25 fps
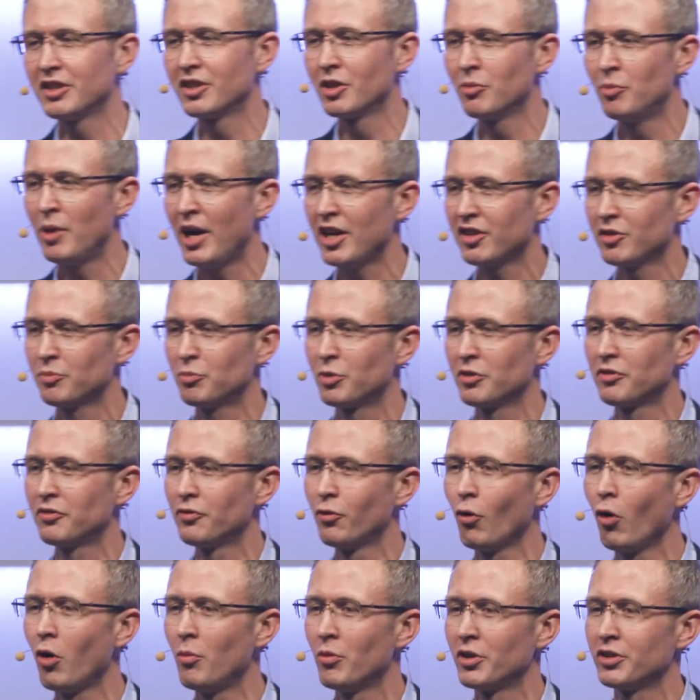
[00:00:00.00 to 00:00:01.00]
the best
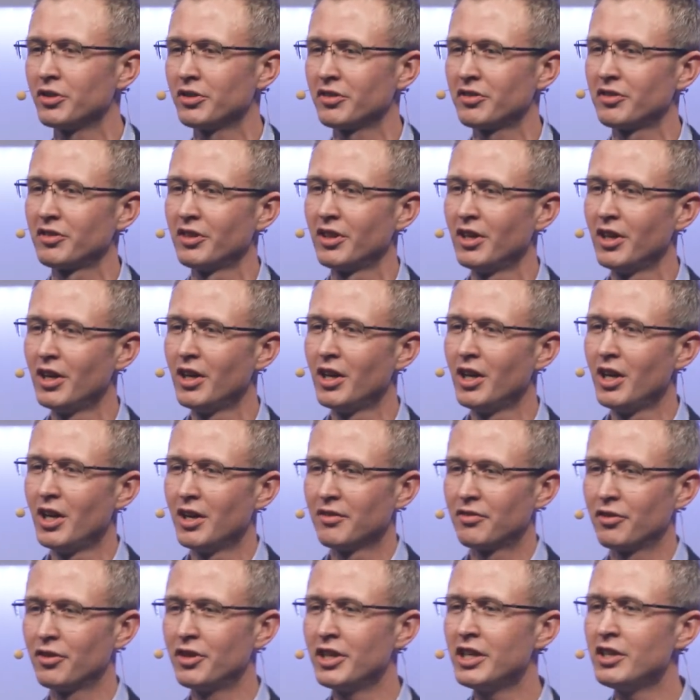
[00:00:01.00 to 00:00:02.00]
performance
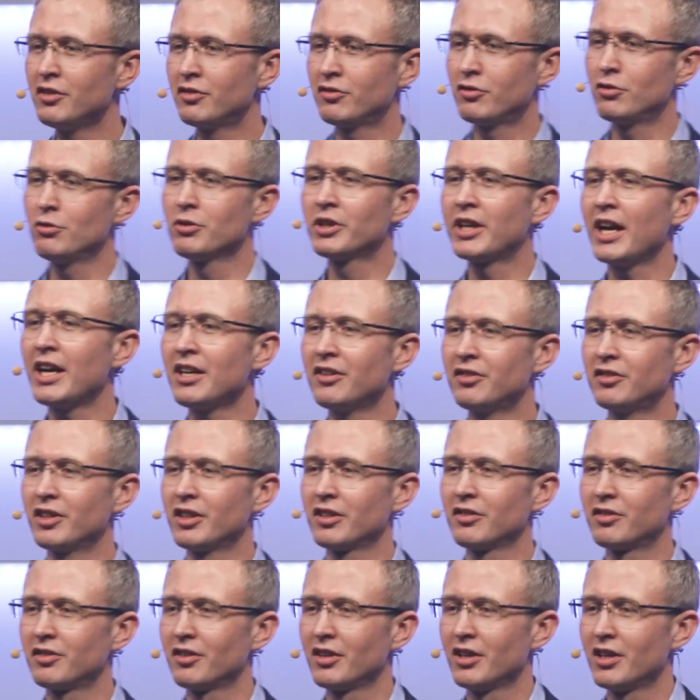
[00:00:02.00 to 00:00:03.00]
for these two
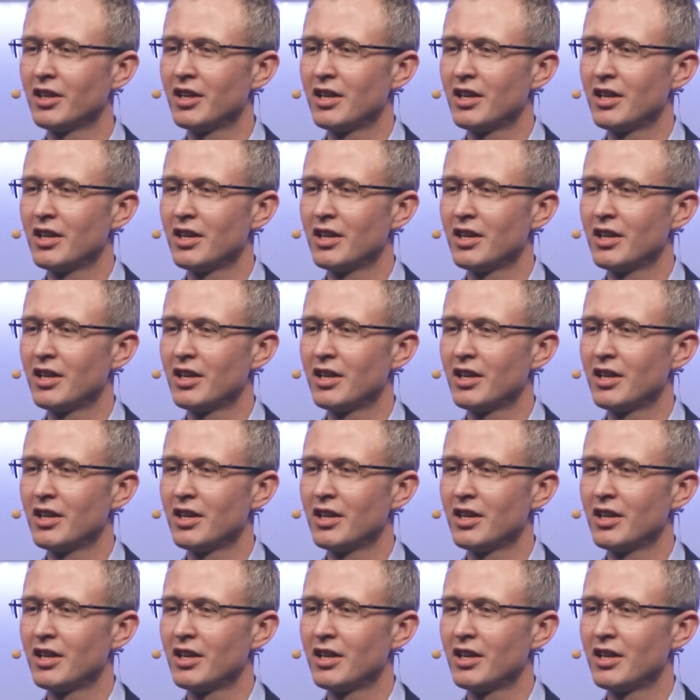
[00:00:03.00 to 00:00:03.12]
cases